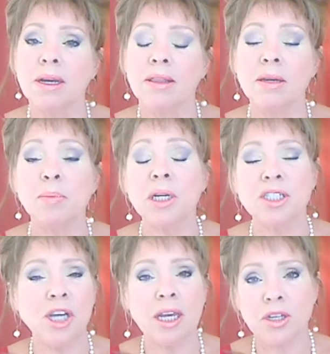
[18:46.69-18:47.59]
The
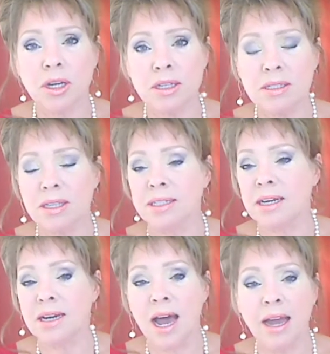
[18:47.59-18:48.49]
projections, the
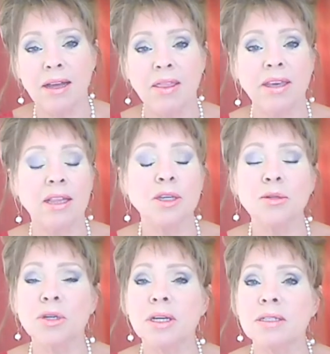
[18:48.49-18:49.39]
denial, the
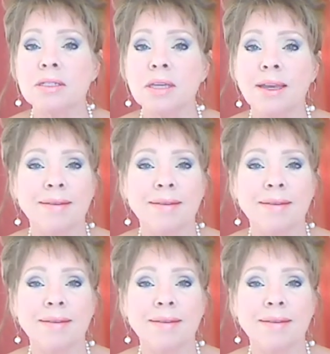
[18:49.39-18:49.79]
illusions,